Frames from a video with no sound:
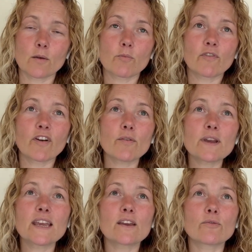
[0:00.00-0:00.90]

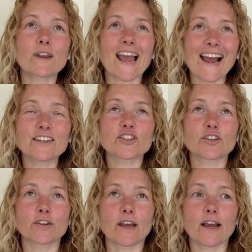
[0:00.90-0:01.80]
Provoking a
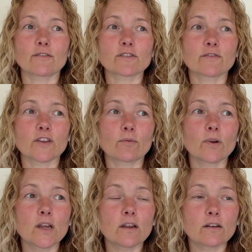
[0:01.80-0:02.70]
reaction out of
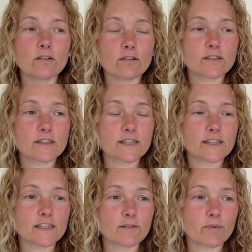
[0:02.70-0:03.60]
you.
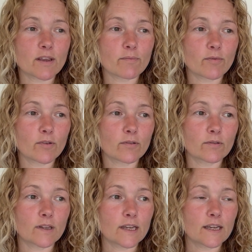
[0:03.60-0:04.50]
Narcissistic
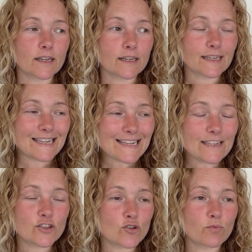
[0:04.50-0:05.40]
people
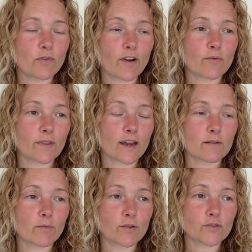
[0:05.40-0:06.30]
need to provoke that
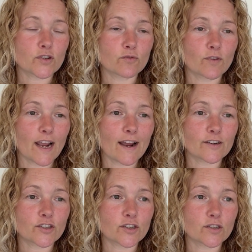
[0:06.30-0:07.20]
emotional
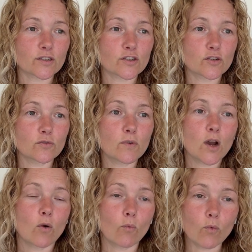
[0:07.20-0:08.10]
reaction to
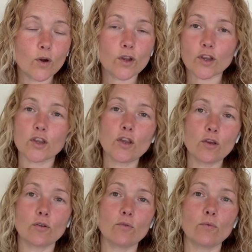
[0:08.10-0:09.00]
work
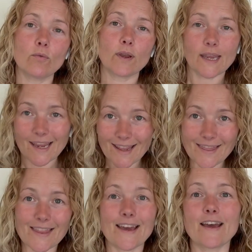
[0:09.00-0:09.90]
you
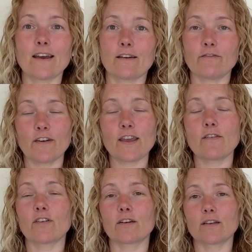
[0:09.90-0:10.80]
in their
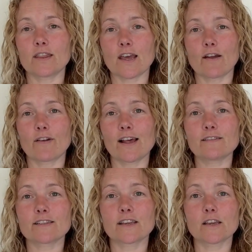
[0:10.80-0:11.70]
favour, in their
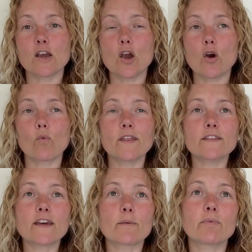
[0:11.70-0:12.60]
reality.
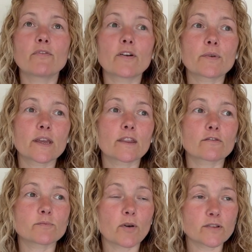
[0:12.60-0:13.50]
Whether they're provoking
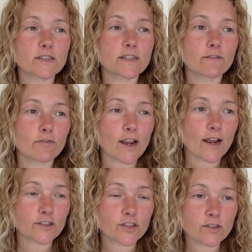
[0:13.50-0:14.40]
those positive
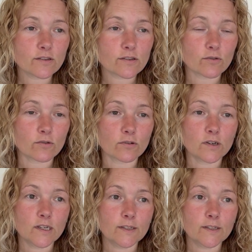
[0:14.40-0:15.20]
reactions or